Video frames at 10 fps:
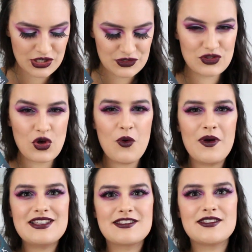Just the whole
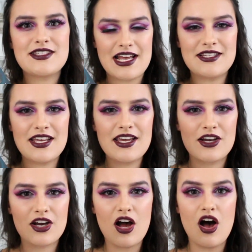aesthetic
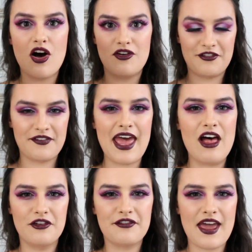of
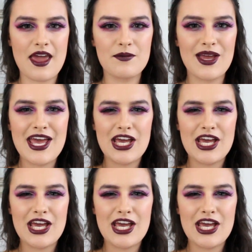Elfame